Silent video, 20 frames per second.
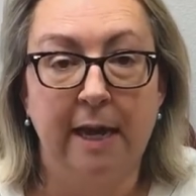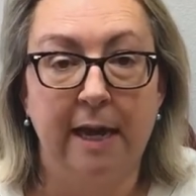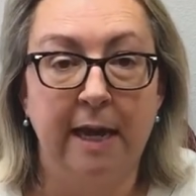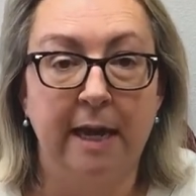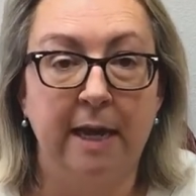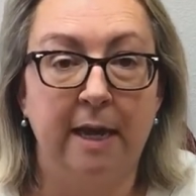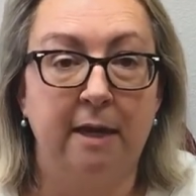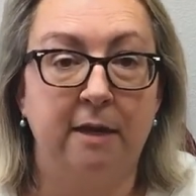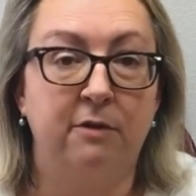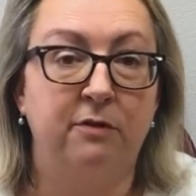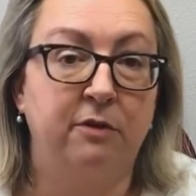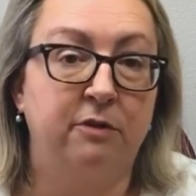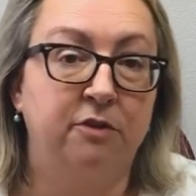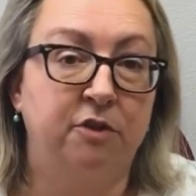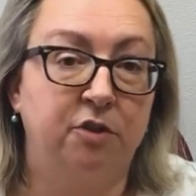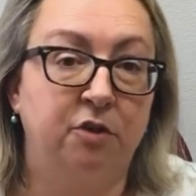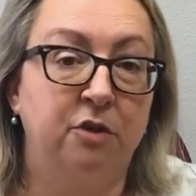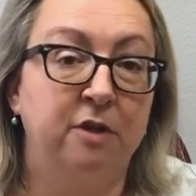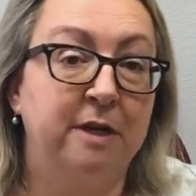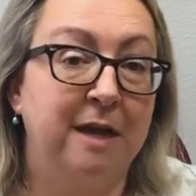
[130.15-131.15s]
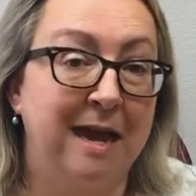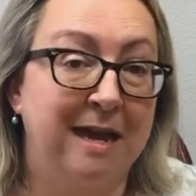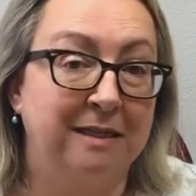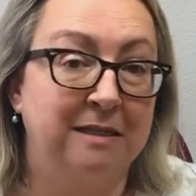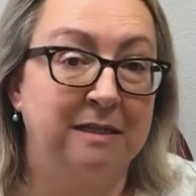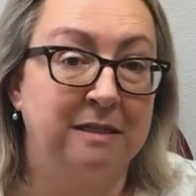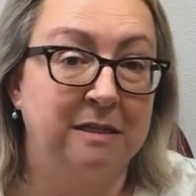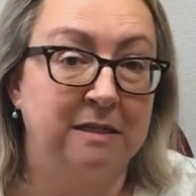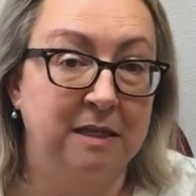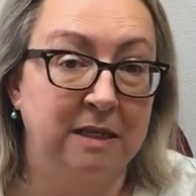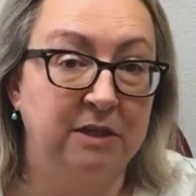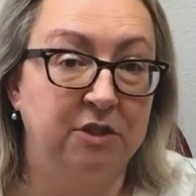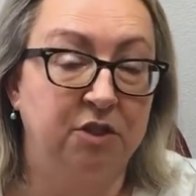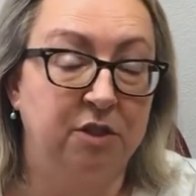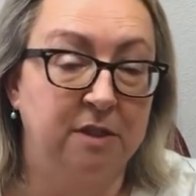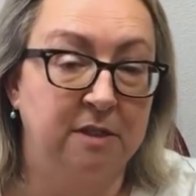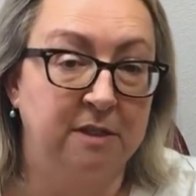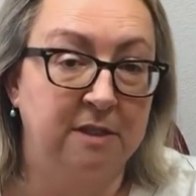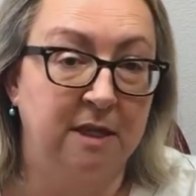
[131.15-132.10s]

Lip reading: and there's certain attestations